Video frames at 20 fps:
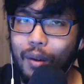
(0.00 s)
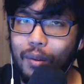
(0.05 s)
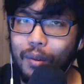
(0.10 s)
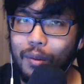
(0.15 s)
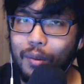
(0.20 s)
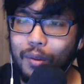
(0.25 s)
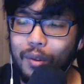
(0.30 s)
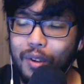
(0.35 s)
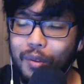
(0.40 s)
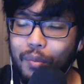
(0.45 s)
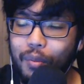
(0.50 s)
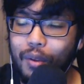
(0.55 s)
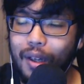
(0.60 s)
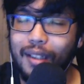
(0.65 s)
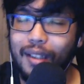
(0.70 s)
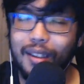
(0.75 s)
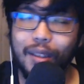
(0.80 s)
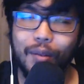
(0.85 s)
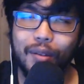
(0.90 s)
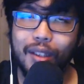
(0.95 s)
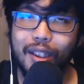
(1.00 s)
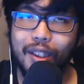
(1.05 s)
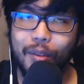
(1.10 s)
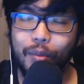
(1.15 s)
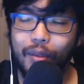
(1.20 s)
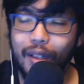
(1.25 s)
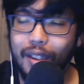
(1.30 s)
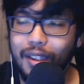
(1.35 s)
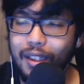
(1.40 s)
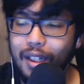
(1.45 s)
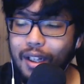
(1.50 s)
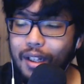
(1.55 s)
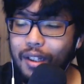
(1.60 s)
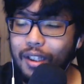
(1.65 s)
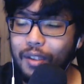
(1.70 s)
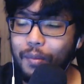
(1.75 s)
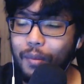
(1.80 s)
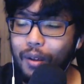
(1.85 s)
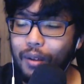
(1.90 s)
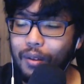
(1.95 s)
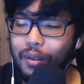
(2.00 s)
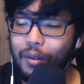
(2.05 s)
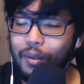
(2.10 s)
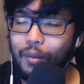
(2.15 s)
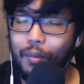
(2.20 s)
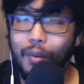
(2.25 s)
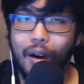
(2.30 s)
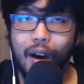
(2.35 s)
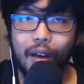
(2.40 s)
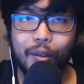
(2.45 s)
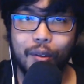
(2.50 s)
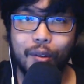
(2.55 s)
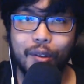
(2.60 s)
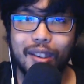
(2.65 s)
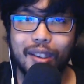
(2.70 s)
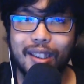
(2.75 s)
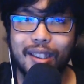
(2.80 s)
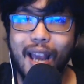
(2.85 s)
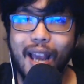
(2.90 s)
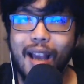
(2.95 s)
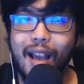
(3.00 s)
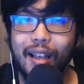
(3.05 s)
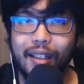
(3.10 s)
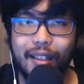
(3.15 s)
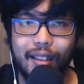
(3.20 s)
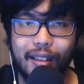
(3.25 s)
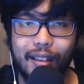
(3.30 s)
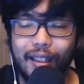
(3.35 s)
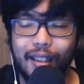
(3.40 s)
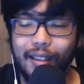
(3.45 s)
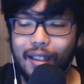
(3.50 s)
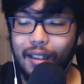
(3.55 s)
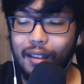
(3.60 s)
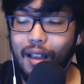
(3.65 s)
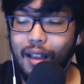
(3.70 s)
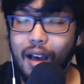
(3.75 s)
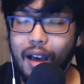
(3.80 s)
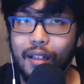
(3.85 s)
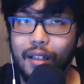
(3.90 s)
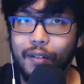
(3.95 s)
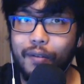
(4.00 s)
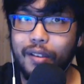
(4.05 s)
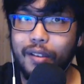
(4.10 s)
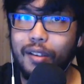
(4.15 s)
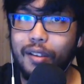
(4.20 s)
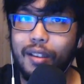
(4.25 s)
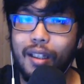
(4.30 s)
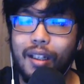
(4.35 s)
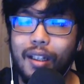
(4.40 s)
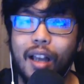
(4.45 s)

little sprites. I don't say sprites, small little models attacking, and a lot of like,